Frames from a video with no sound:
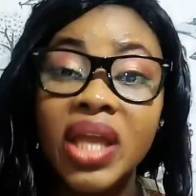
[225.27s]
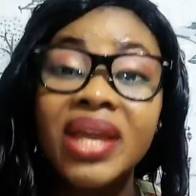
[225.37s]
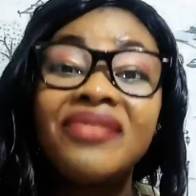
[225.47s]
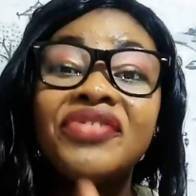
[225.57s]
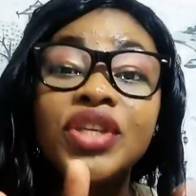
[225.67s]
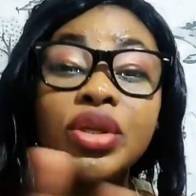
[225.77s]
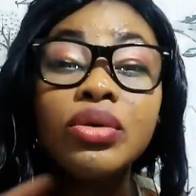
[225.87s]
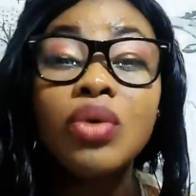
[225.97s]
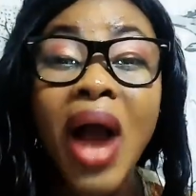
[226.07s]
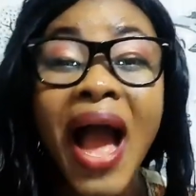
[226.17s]
If
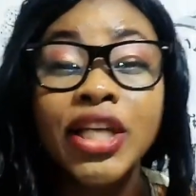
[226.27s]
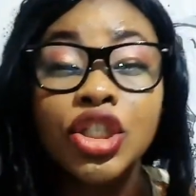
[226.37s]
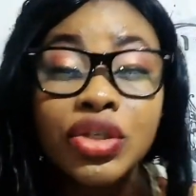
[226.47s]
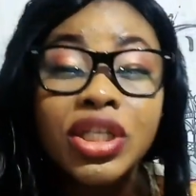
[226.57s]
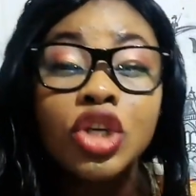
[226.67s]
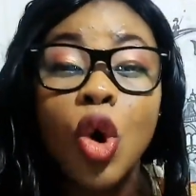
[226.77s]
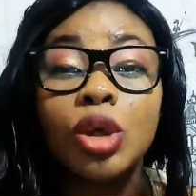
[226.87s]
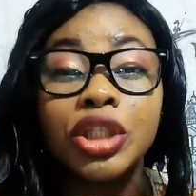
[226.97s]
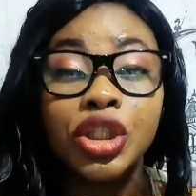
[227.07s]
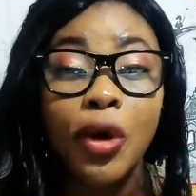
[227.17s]
you are using
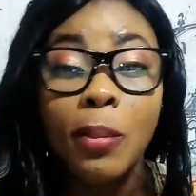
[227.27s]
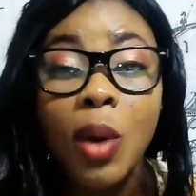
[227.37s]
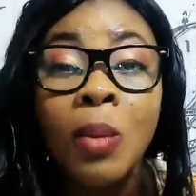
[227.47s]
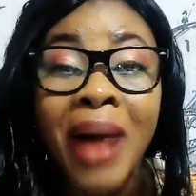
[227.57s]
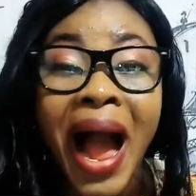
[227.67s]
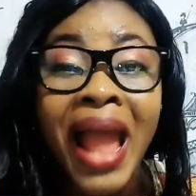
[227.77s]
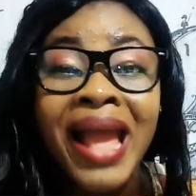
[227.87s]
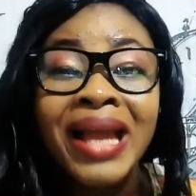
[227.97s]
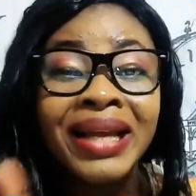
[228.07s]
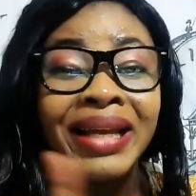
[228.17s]
only your mobile,
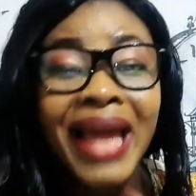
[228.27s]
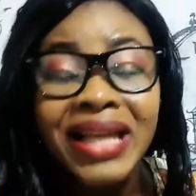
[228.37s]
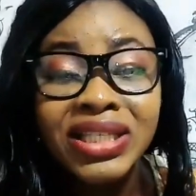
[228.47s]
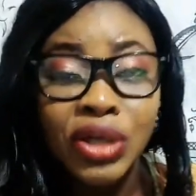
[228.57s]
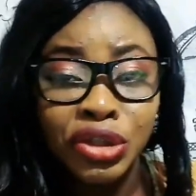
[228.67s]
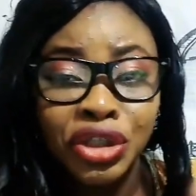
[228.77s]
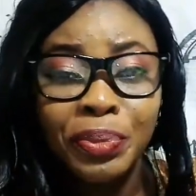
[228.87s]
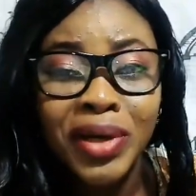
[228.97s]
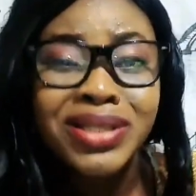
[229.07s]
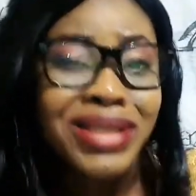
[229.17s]
get your
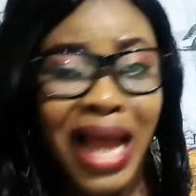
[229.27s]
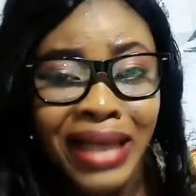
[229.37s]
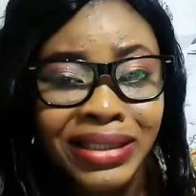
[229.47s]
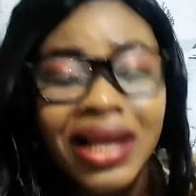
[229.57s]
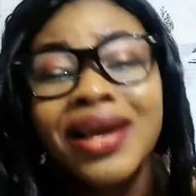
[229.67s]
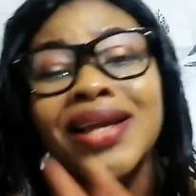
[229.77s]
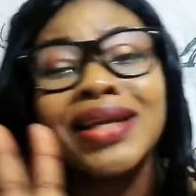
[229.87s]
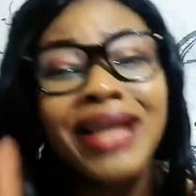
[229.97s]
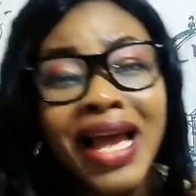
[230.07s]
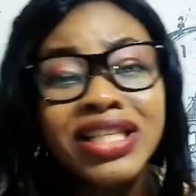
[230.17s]
tripod stand,
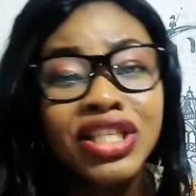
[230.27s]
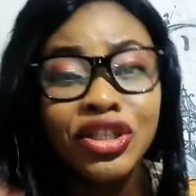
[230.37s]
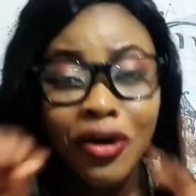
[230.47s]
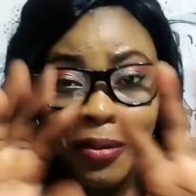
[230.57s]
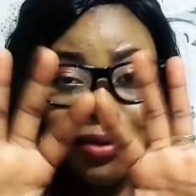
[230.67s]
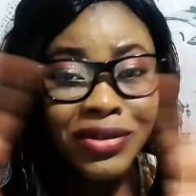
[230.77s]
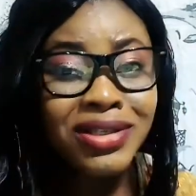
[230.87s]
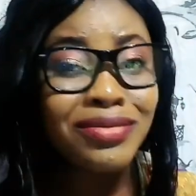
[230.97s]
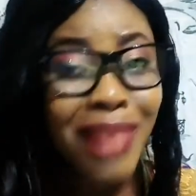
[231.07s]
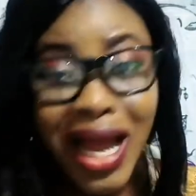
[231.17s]
get your
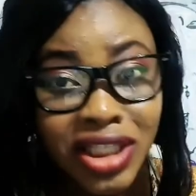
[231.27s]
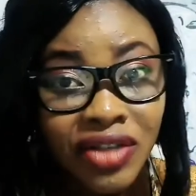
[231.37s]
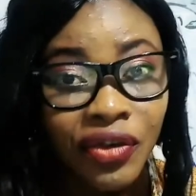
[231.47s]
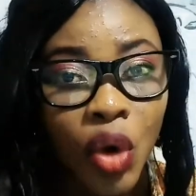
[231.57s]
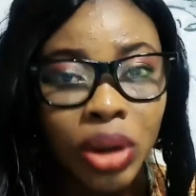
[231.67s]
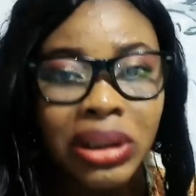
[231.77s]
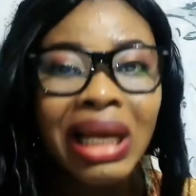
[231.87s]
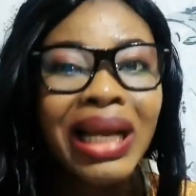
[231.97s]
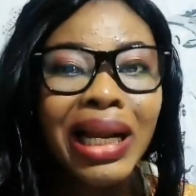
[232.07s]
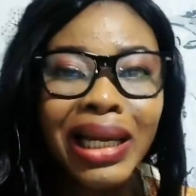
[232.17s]
smartphone,
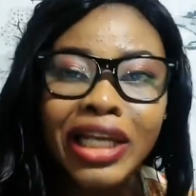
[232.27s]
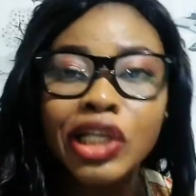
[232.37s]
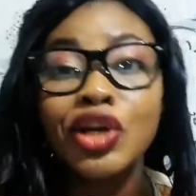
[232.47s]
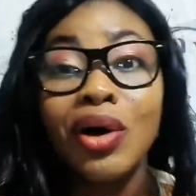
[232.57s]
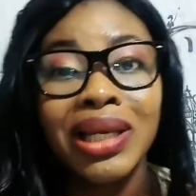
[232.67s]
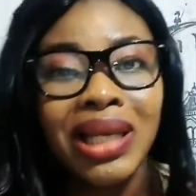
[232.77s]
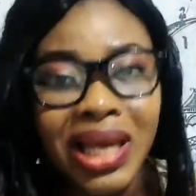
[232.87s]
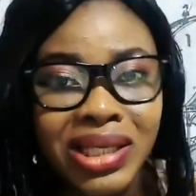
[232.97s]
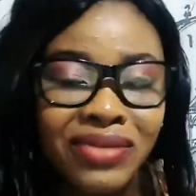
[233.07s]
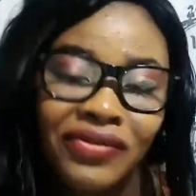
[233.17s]
clean your
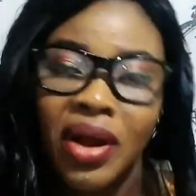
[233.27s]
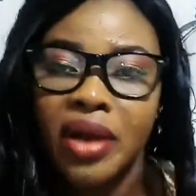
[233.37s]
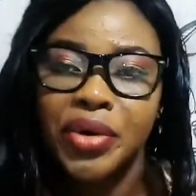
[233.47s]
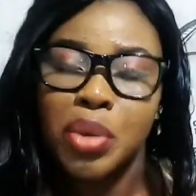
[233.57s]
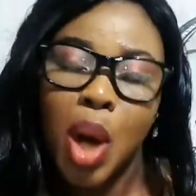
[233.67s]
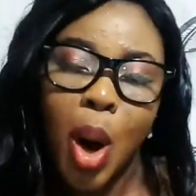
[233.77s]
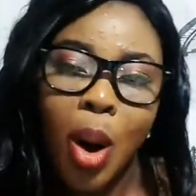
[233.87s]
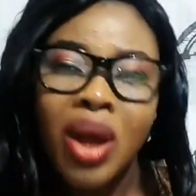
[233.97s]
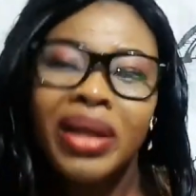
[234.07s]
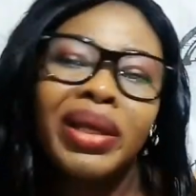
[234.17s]
lens very
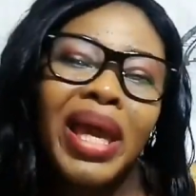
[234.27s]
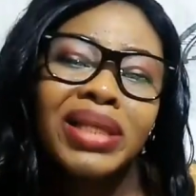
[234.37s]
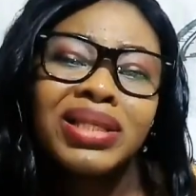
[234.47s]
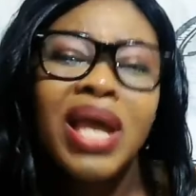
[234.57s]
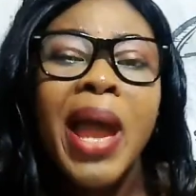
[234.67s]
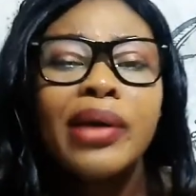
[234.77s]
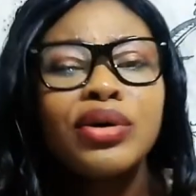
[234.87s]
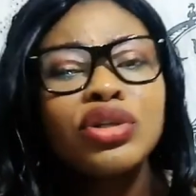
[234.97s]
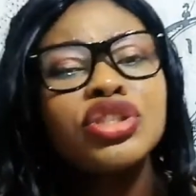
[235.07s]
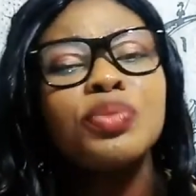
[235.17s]
well, get a
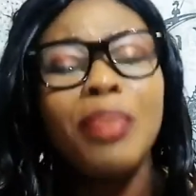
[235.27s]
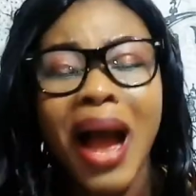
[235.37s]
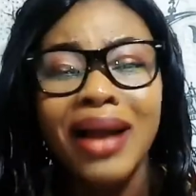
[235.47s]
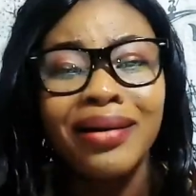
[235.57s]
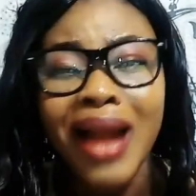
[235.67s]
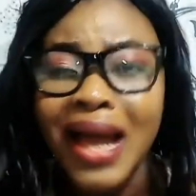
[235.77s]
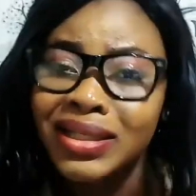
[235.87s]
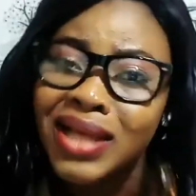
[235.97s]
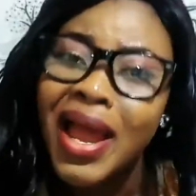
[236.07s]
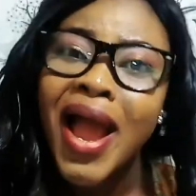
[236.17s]
good
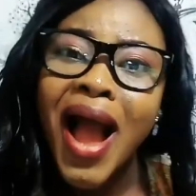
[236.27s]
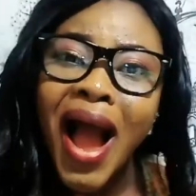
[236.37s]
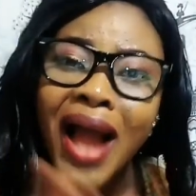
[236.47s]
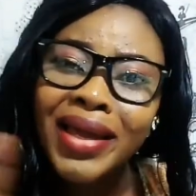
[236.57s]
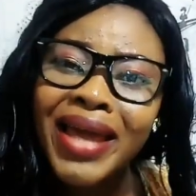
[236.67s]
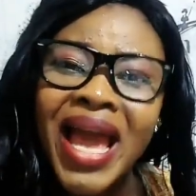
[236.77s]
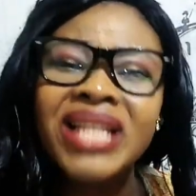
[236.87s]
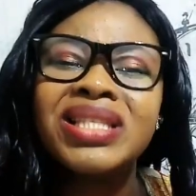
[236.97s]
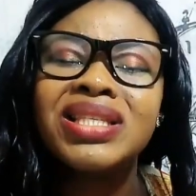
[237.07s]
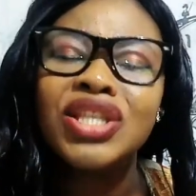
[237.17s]
background and
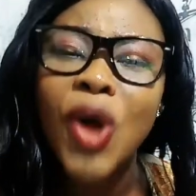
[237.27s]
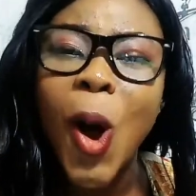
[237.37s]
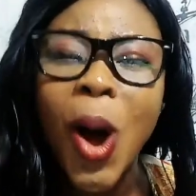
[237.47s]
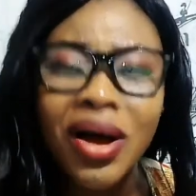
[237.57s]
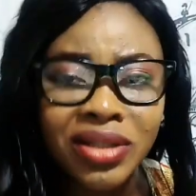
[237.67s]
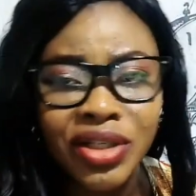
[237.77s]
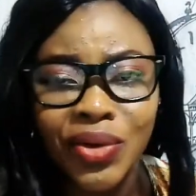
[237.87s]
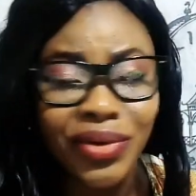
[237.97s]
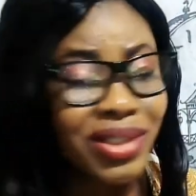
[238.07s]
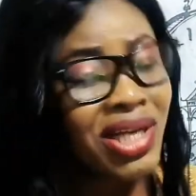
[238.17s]
get your
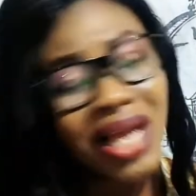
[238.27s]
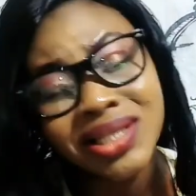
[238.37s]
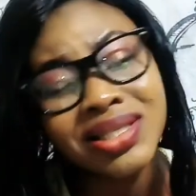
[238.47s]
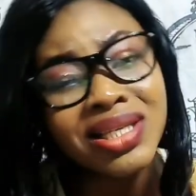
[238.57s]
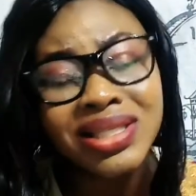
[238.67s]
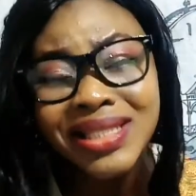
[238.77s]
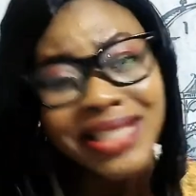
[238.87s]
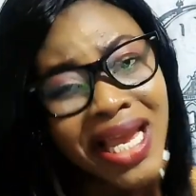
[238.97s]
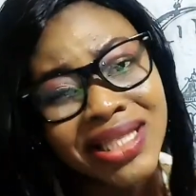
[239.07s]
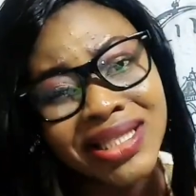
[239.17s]
audio. That is
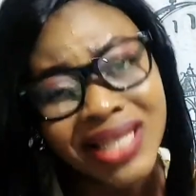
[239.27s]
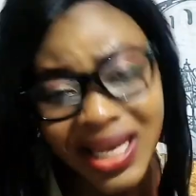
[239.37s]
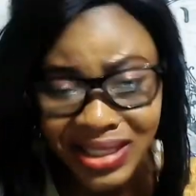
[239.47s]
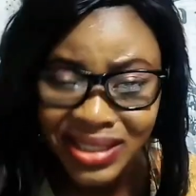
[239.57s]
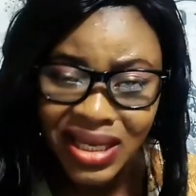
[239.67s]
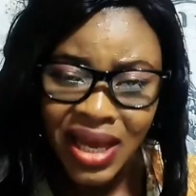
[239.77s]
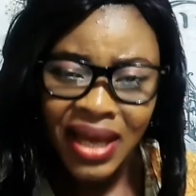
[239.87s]
just it.